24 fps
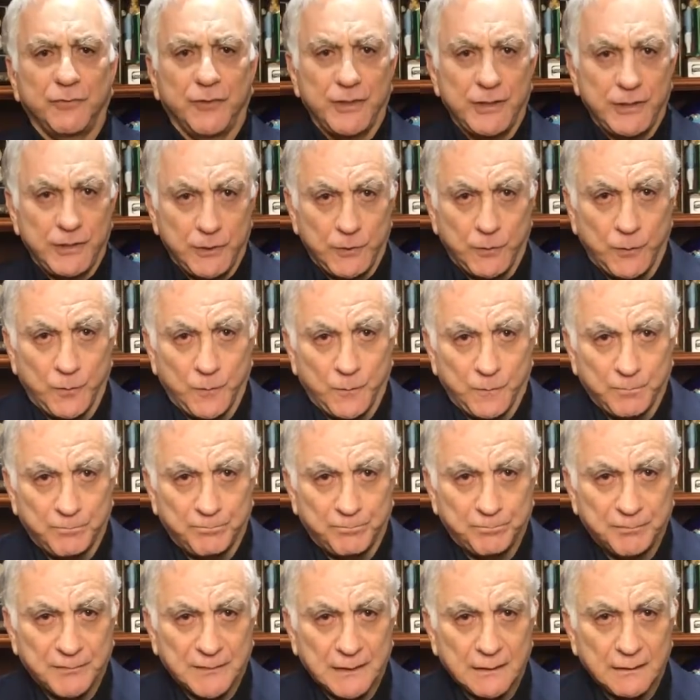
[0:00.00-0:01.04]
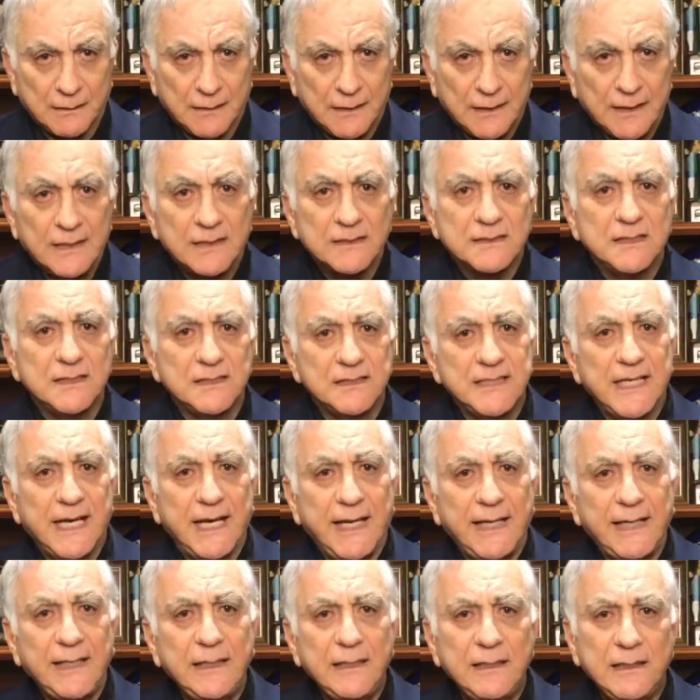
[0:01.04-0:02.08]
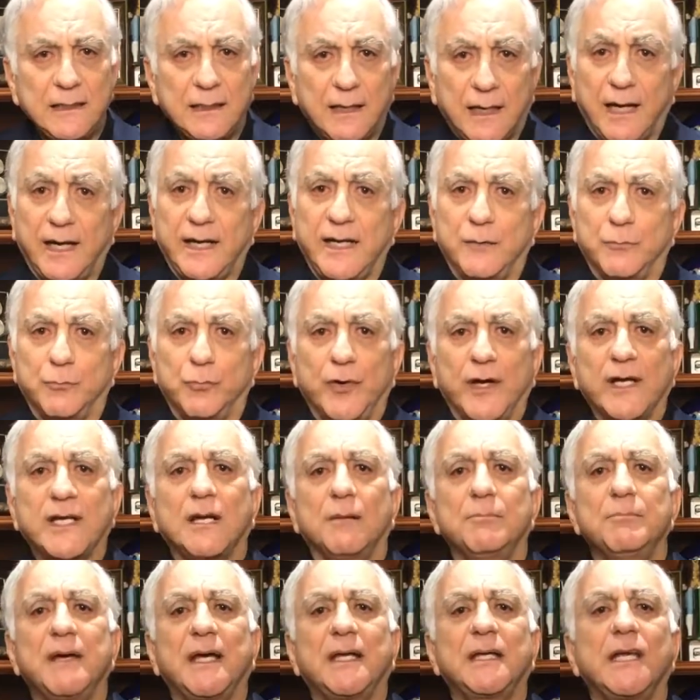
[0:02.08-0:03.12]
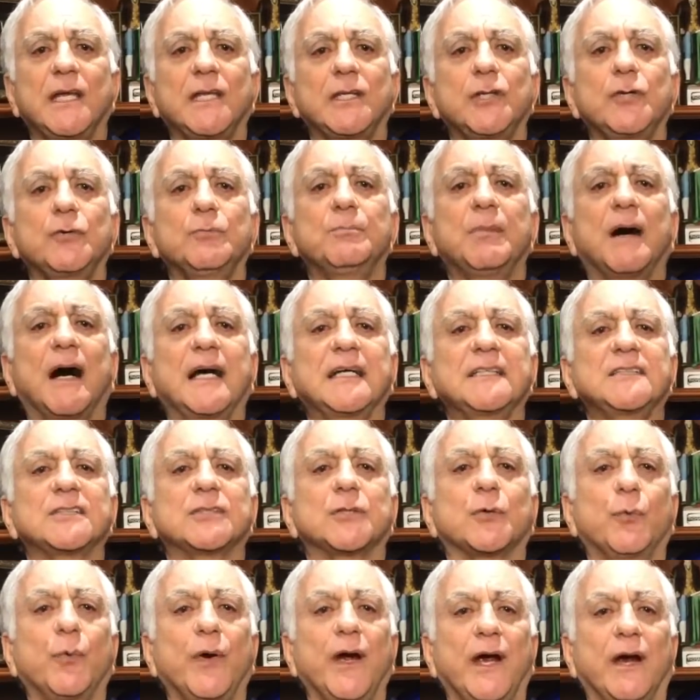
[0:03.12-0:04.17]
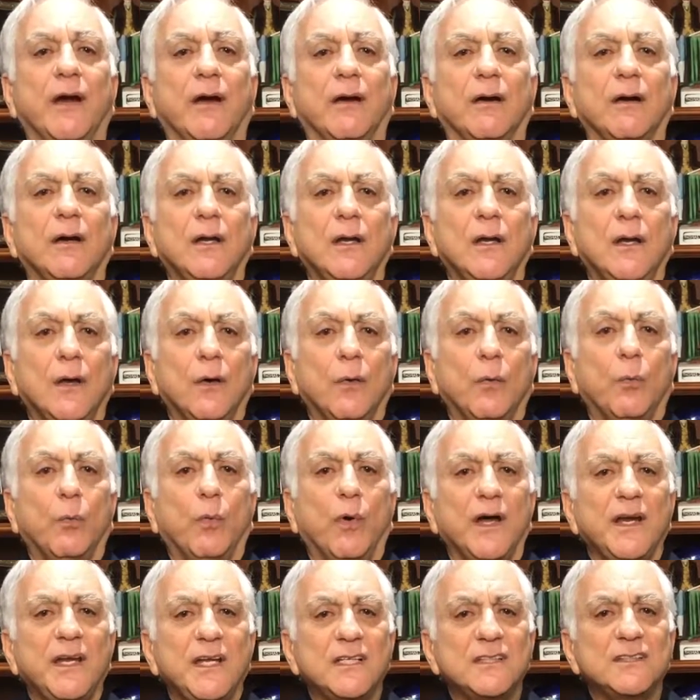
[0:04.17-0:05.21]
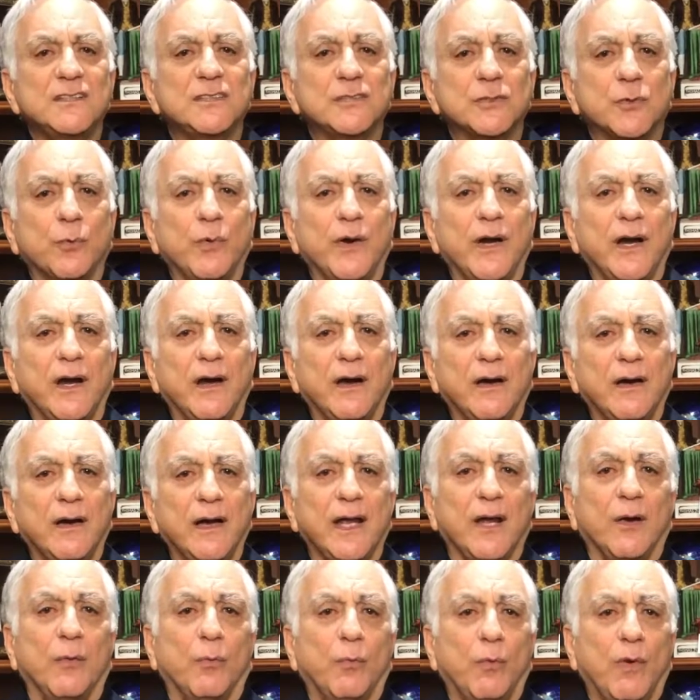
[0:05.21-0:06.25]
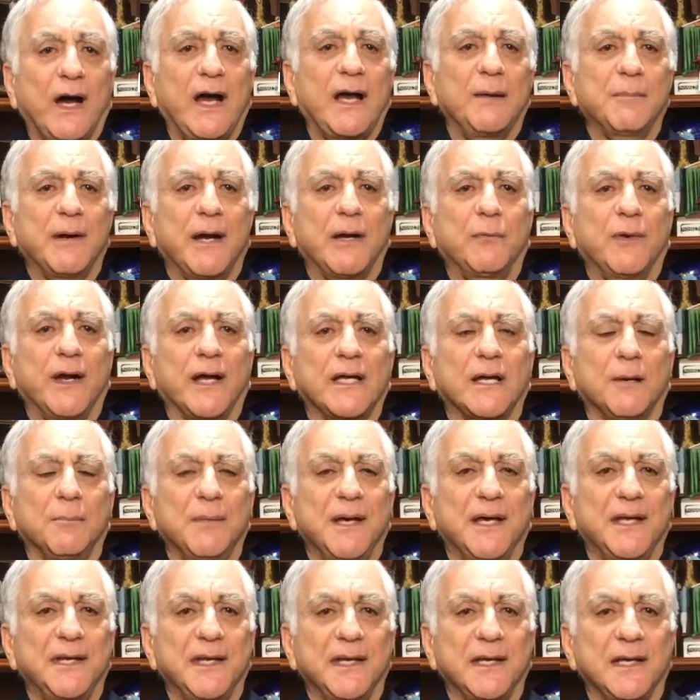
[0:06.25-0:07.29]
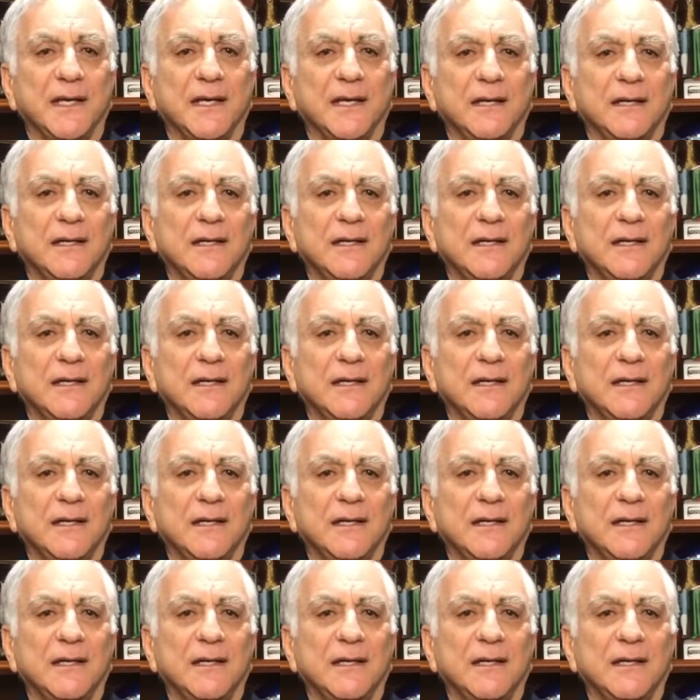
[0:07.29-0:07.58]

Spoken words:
you. Today, I am recommending you buy Square. What is Square and why am I recommending it?